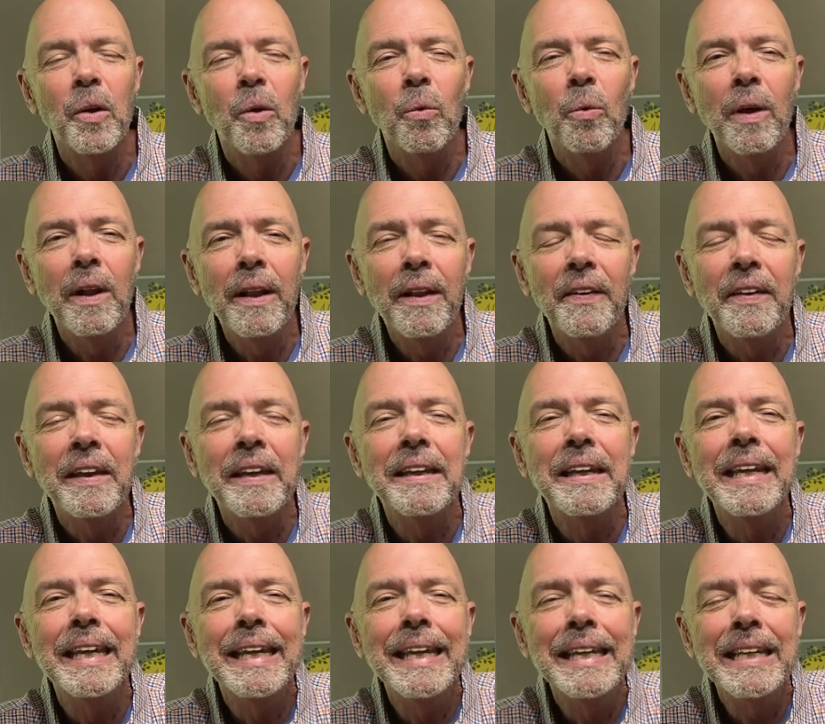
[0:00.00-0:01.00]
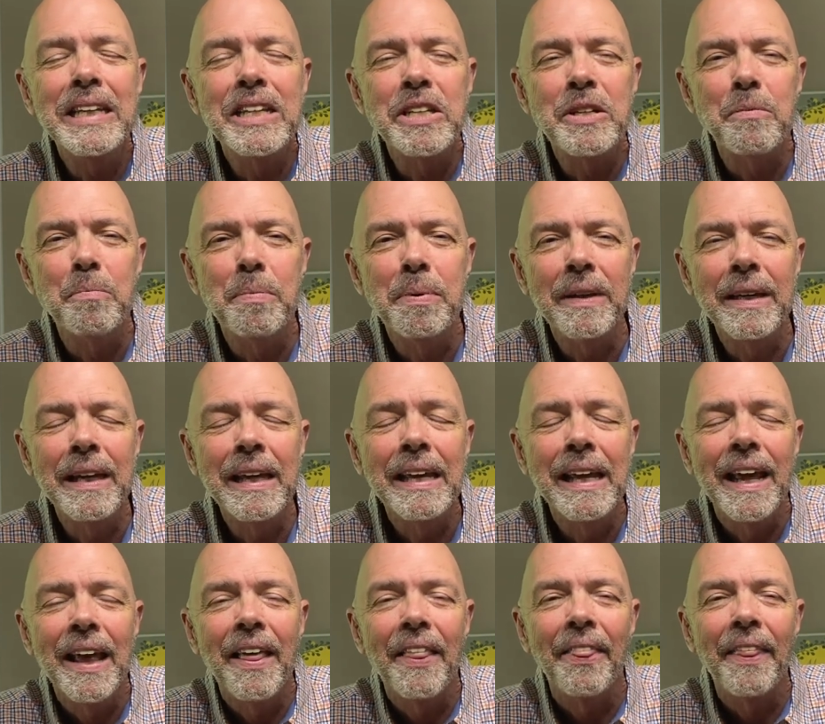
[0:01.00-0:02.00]
Well, it needs to
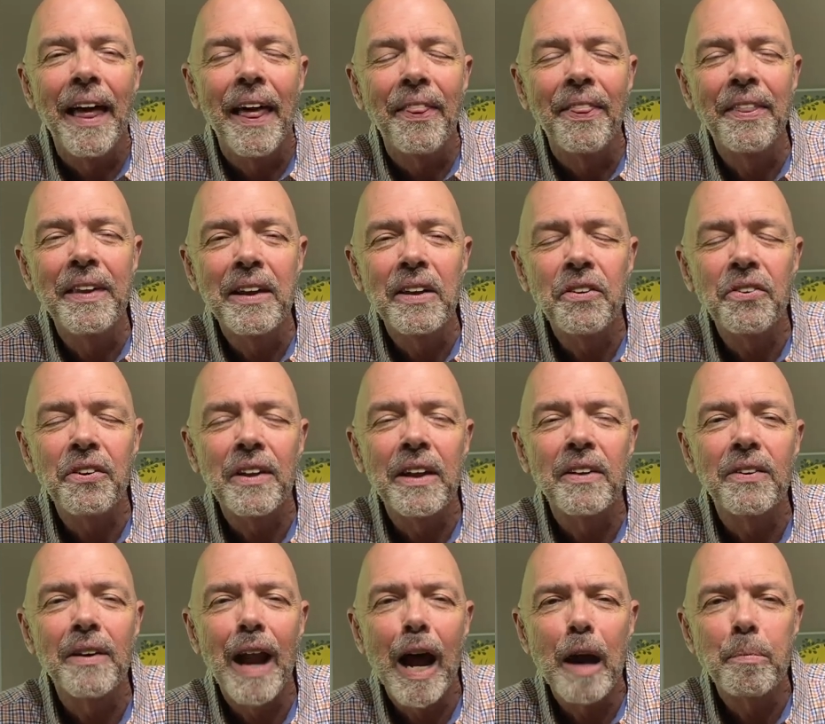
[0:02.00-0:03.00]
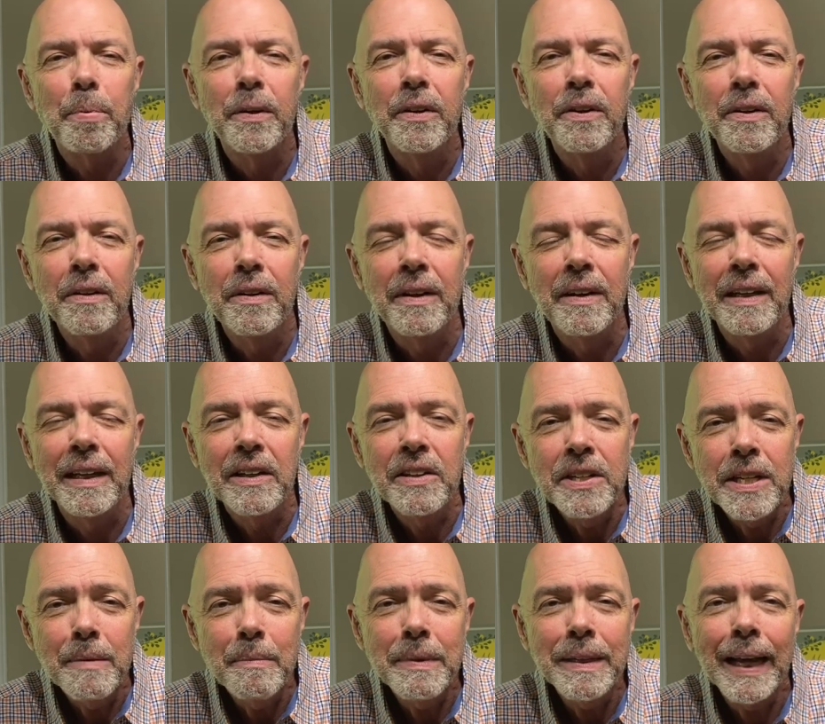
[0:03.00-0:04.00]
be that this is an opportunity. And
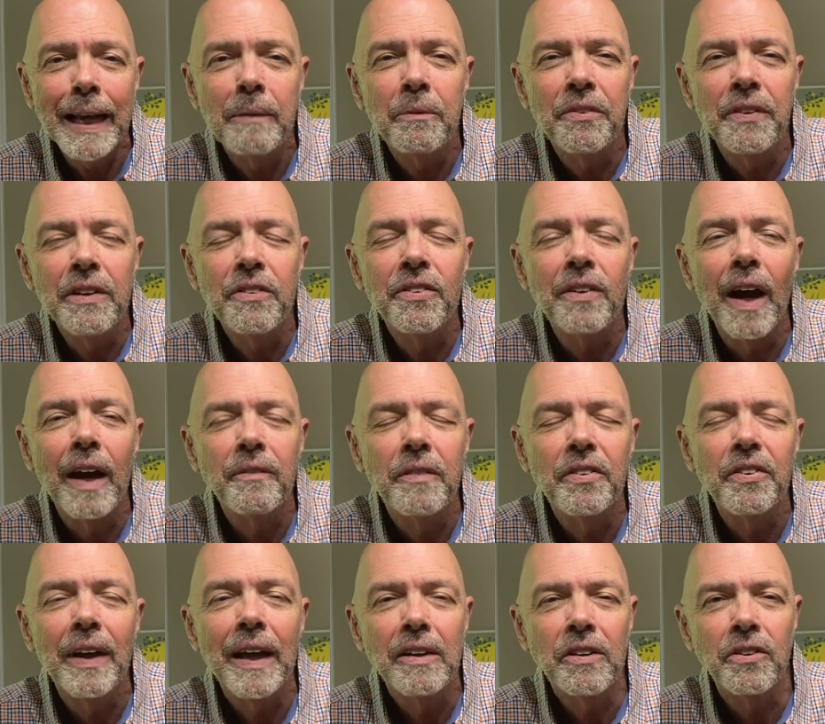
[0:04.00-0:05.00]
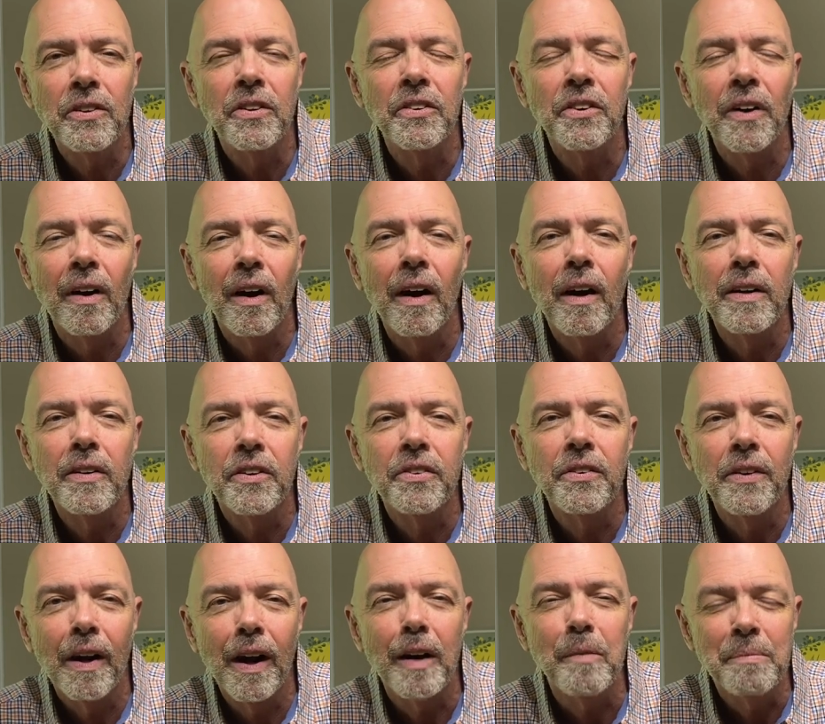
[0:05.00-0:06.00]
sometimes these conversations are hard to
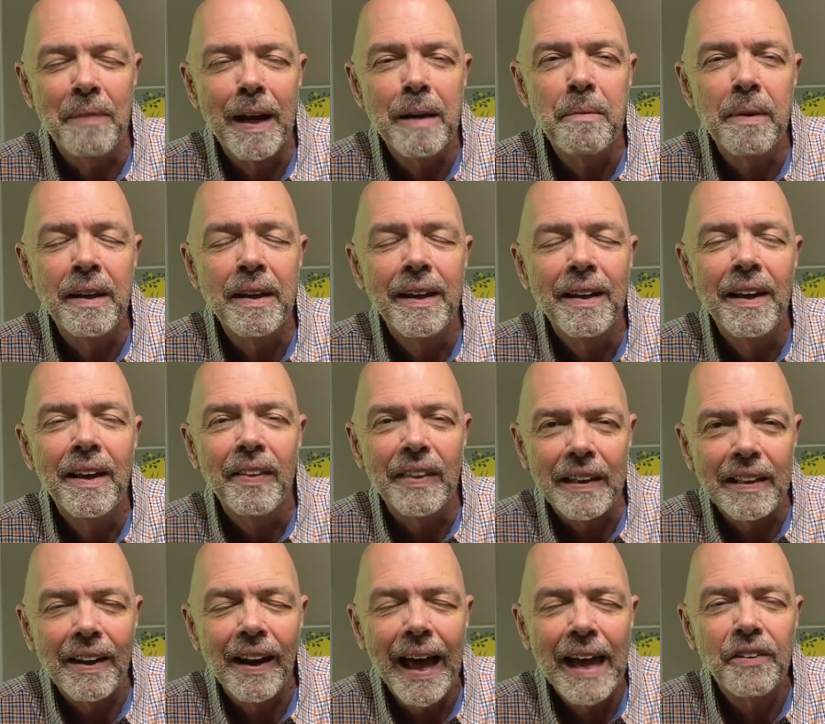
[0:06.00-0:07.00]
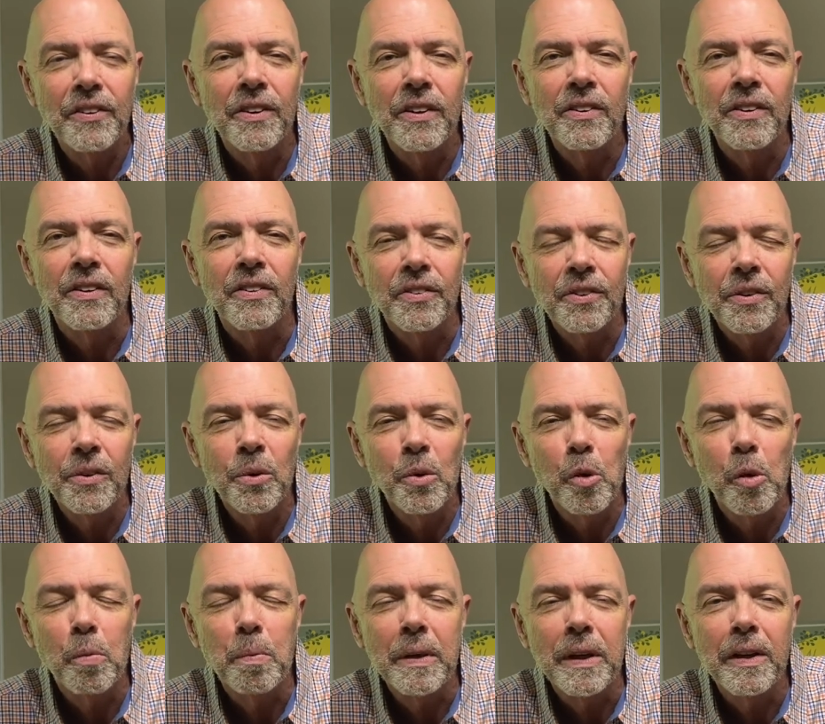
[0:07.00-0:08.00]
start. Maybe the classes at
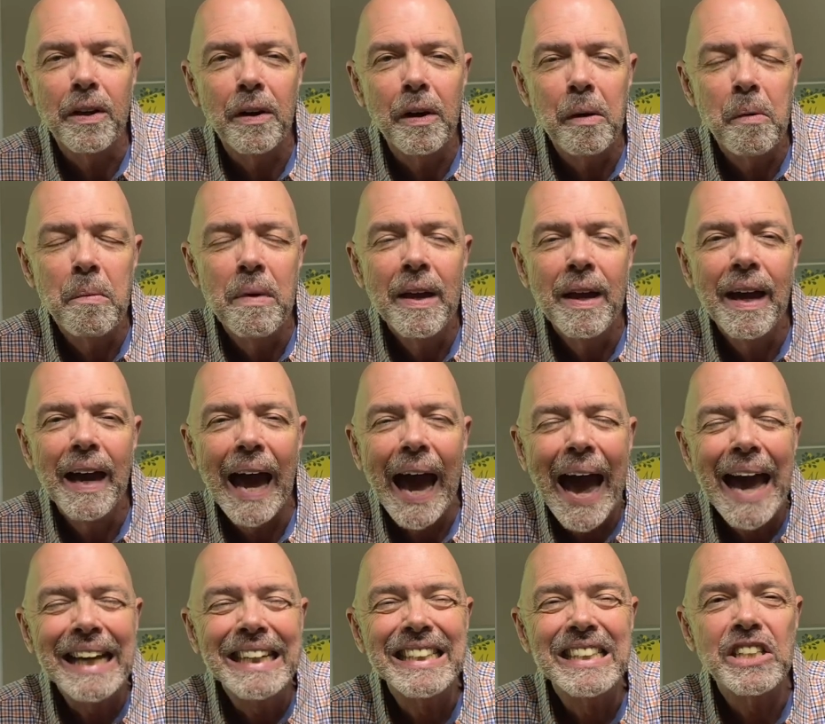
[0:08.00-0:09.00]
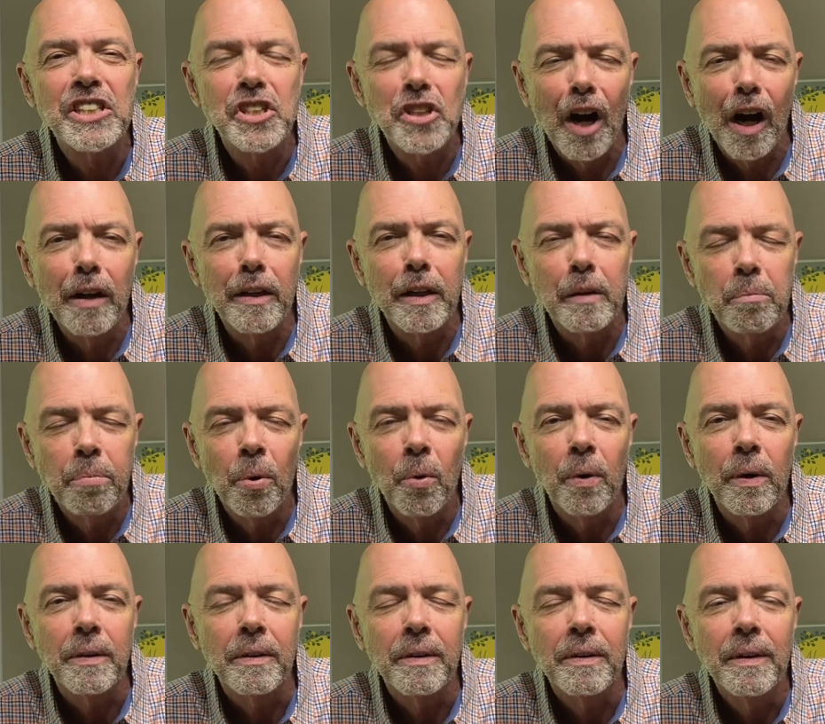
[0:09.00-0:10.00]
school become a starting
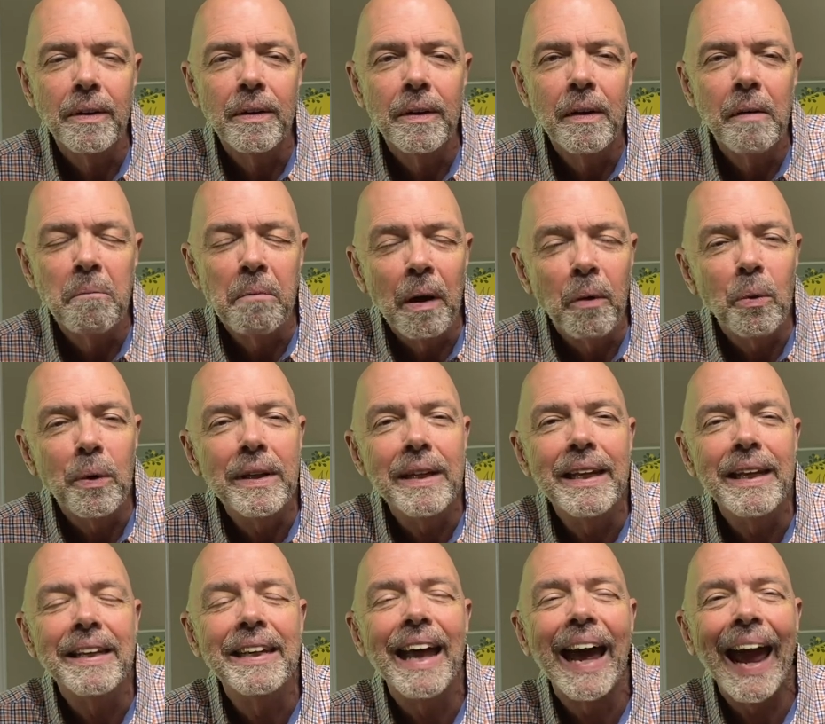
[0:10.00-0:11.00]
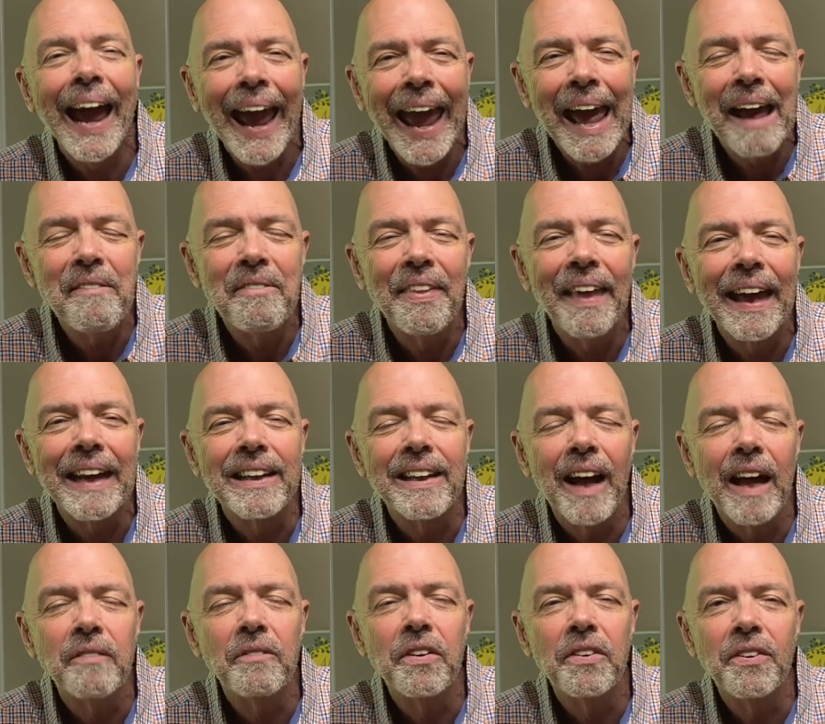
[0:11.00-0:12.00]
point. But we need to have that
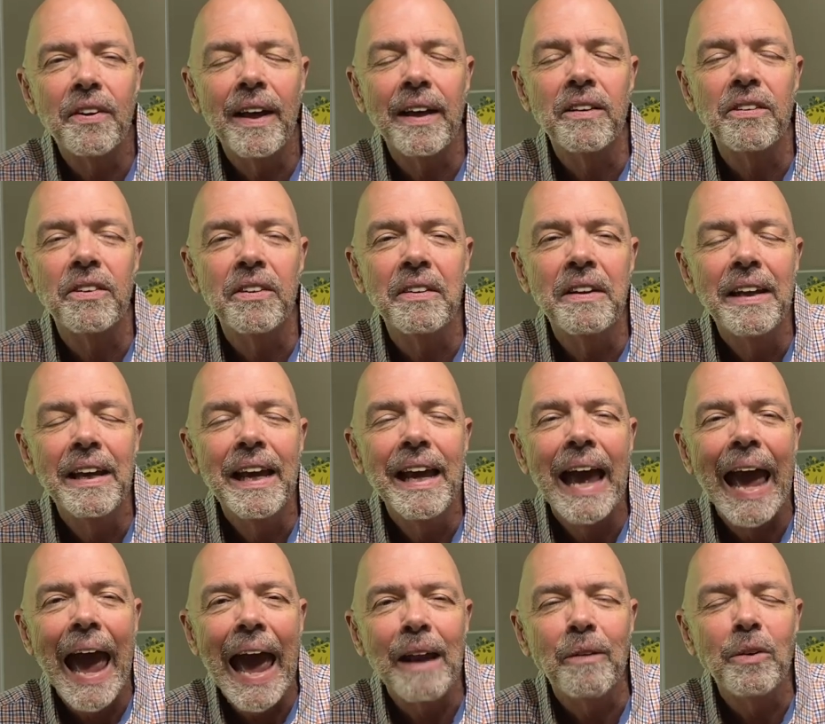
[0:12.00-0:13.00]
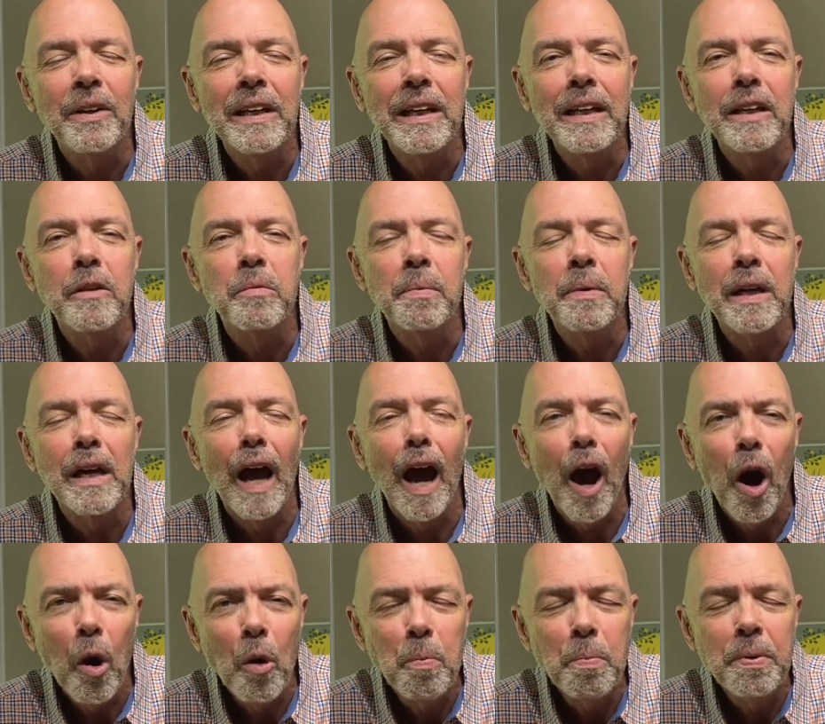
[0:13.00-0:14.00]
conversation and we need to be
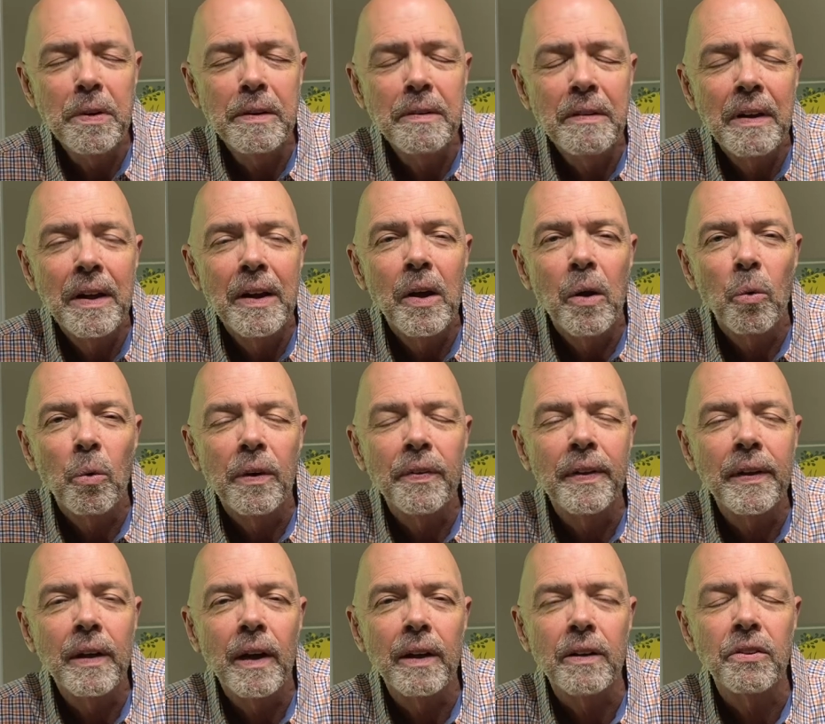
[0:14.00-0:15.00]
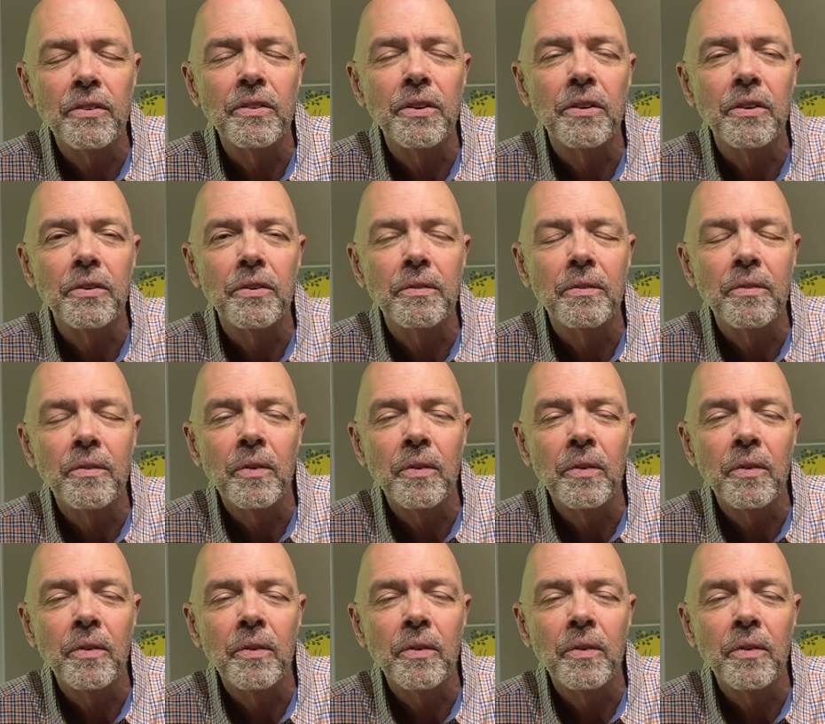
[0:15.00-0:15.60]
open with the youngsters.